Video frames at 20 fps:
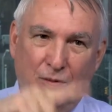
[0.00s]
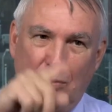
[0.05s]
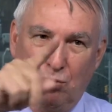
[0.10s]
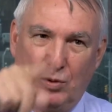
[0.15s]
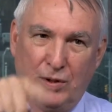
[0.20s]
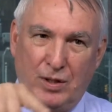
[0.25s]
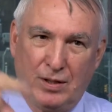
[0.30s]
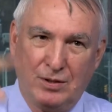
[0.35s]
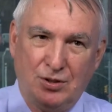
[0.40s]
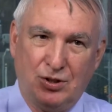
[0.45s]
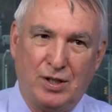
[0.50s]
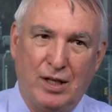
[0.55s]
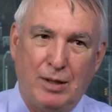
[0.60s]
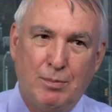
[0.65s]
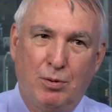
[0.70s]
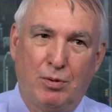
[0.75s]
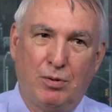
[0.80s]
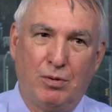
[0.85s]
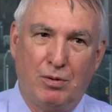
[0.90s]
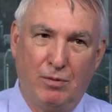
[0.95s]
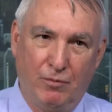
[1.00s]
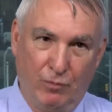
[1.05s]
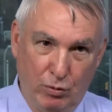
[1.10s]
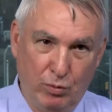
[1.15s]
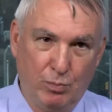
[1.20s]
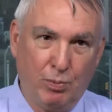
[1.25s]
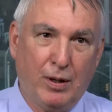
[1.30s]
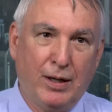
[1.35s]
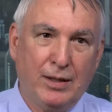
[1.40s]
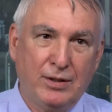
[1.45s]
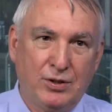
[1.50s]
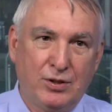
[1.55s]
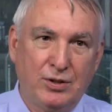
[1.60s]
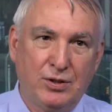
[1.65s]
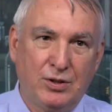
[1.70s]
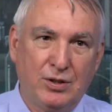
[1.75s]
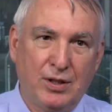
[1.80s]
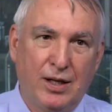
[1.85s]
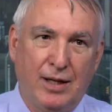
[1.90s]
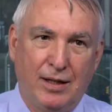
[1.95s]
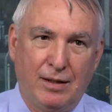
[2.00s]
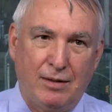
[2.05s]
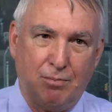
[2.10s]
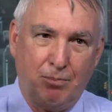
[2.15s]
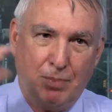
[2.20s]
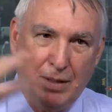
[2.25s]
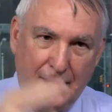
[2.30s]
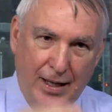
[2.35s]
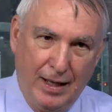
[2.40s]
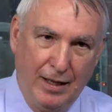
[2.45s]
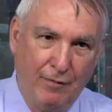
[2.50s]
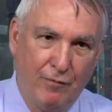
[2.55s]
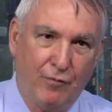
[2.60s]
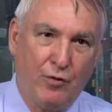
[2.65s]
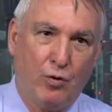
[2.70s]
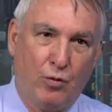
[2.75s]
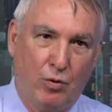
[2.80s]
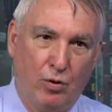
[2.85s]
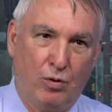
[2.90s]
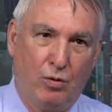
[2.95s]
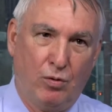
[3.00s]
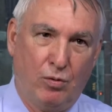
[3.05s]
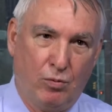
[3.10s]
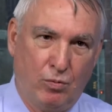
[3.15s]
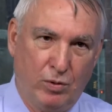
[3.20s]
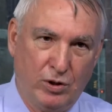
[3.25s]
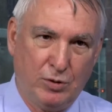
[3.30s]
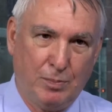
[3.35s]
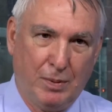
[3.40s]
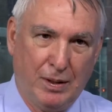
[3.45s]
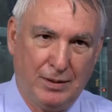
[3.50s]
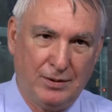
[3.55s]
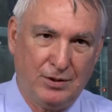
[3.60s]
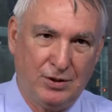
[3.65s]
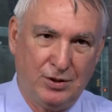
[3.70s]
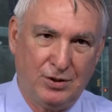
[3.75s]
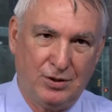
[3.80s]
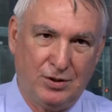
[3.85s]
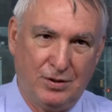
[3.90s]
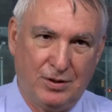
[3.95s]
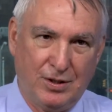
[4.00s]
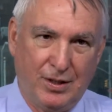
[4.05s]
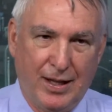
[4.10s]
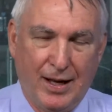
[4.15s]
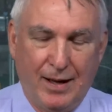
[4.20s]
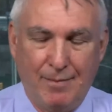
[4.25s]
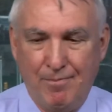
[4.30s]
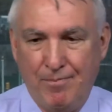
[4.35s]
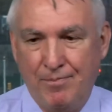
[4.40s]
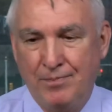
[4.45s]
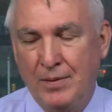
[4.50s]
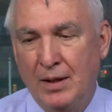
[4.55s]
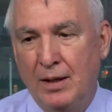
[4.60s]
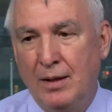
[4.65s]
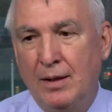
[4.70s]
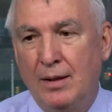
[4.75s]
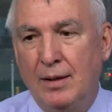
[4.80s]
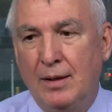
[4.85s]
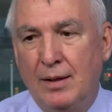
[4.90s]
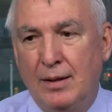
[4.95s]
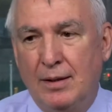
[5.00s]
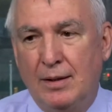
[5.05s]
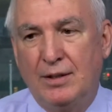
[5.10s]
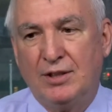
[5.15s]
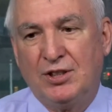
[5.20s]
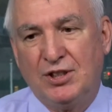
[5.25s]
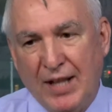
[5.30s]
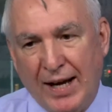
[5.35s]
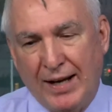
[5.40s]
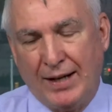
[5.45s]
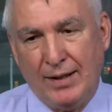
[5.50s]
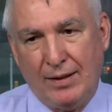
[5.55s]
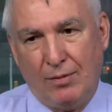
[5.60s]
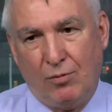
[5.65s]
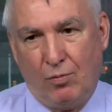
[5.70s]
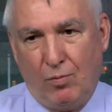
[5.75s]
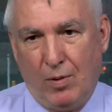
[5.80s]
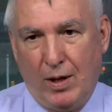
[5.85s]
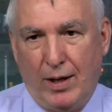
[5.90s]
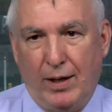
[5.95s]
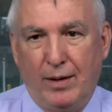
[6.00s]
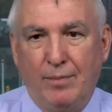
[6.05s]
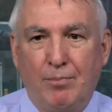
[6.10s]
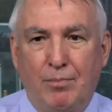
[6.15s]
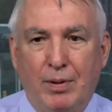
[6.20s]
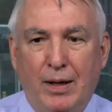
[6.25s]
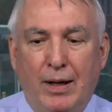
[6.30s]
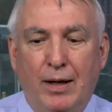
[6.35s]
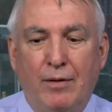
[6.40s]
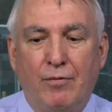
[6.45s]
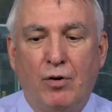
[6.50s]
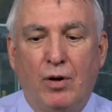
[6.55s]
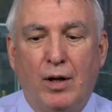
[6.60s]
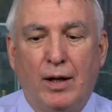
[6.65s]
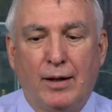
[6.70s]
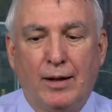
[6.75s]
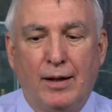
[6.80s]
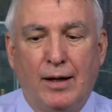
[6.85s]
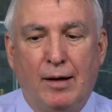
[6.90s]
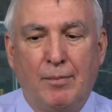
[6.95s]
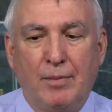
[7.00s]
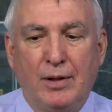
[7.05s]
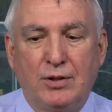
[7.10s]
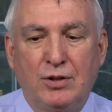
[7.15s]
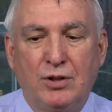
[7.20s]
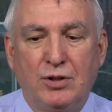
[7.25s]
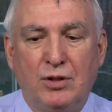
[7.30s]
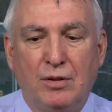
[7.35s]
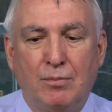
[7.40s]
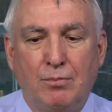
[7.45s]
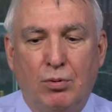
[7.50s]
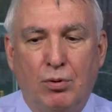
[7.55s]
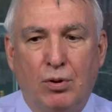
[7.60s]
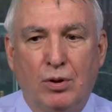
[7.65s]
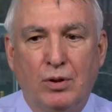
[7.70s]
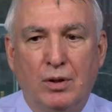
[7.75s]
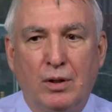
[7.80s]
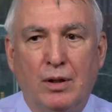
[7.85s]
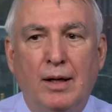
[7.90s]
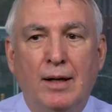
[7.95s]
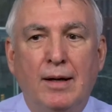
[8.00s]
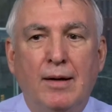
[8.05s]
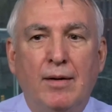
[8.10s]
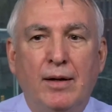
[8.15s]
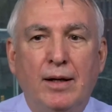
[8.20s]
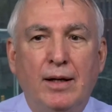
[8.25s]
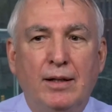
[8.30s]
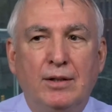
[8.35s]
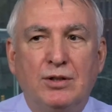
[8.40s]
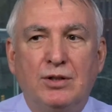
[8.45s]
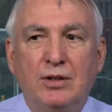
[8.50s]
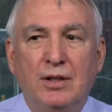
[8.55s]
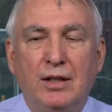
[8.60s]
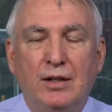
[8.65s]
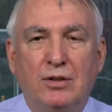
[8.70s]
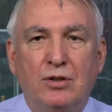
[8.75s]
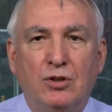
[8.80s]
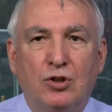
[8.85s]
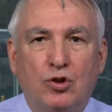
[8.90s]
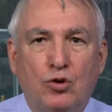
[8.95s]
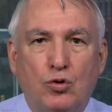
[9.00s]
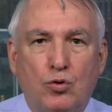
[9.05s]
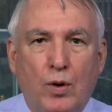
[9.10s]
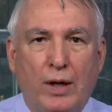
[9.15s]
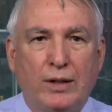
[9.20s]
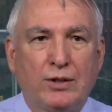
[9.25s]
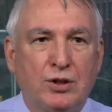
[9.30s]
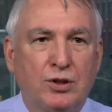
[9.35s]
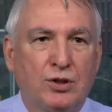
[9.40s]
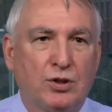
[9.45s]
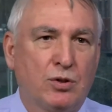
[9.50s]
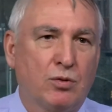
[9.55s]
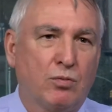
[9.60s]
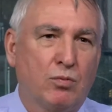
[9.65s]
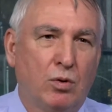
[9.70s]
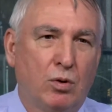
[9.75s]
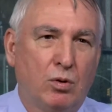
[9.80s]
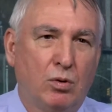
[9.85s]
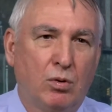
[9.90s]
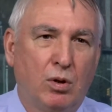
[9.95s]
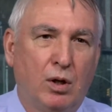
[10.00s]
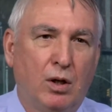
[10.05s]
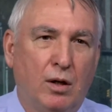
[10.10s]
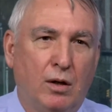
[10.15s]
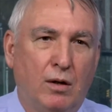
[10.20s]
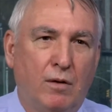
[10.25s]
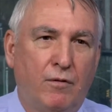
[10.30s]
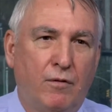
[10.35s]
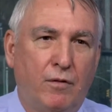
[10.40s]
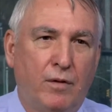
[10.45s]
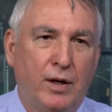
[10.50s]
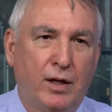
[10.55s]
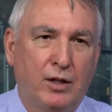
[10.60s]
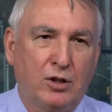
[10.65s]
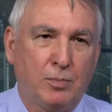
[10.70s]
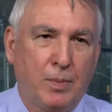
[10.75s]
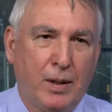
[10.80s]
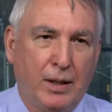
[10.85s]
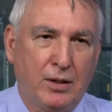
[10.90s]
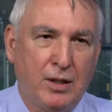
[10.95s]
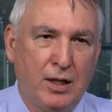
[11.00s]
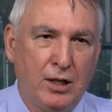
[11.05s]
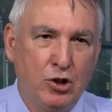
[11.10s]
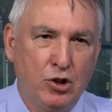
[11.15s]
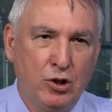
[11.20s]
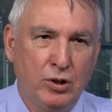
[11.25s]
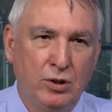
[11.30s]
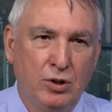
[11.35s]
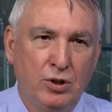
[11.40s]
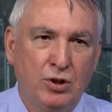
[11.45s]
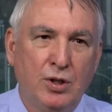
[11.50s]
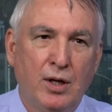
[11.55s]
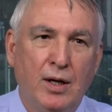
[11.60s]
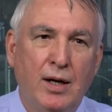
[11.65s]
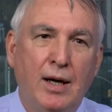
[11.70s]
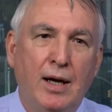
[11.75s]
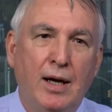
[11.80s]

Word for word: with unstable food prices and behavioral responses to that. The second way behavioral economics is important is it stresses the role of expectations